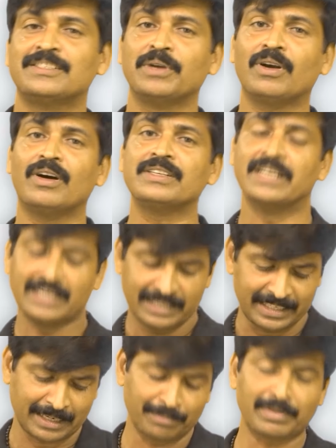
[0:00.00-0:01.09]
because
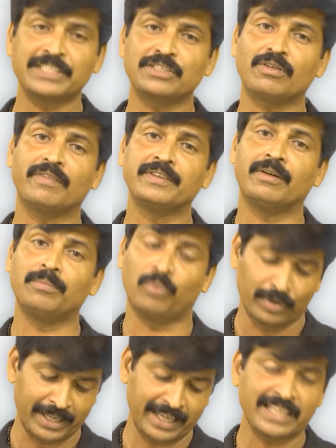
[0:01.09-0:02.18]
the temperature of the
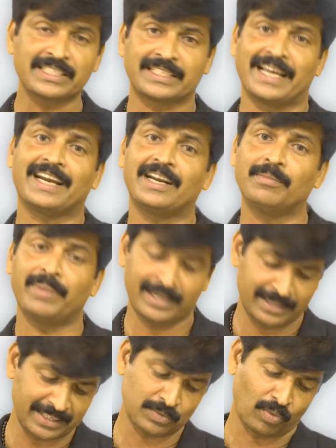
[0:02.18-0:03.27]
body is taken by
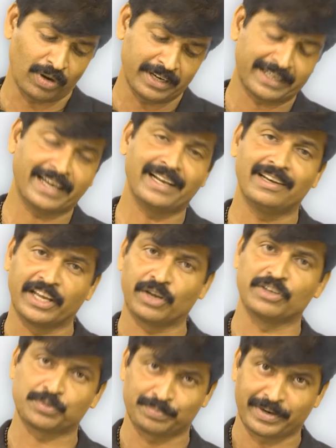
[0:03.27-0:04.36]
this volatile
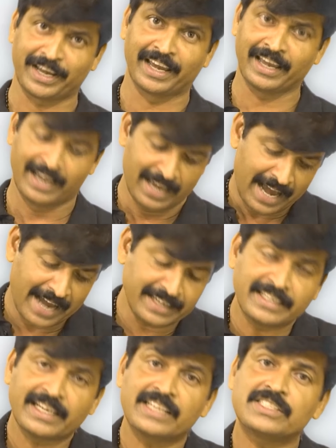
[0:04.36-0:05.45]
liquid spray and
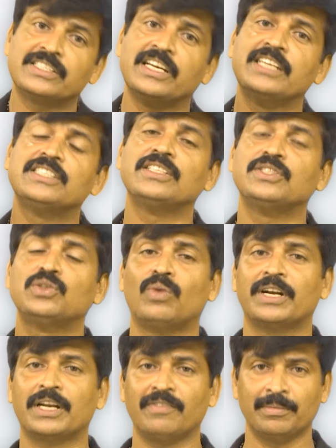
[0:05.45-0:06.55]
it has changed into
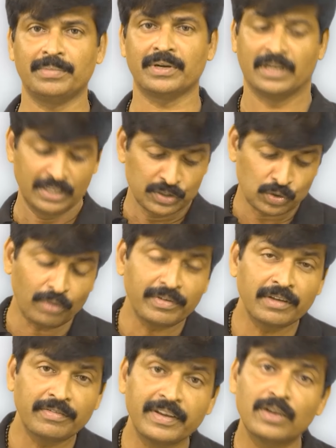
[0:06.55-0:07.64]
water vapor. So,
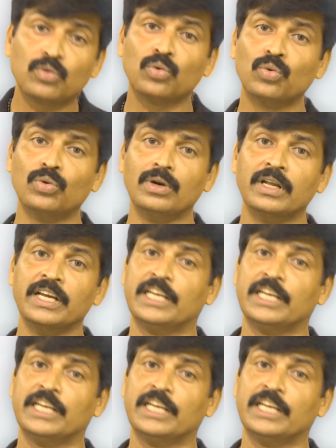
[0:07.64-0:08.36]
we feel cool.